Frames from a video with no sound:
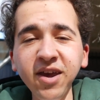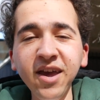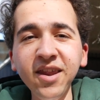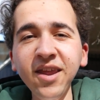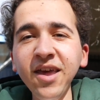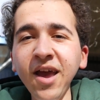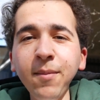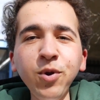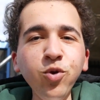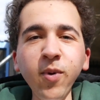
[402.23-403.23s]
can.
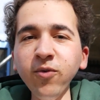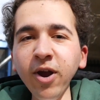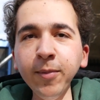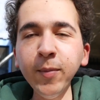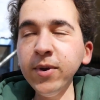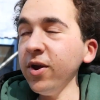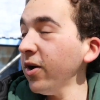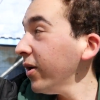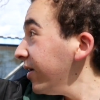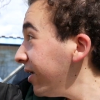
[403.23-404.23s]
I'm gonna do my wrap up
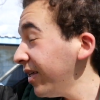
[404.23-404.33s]
here.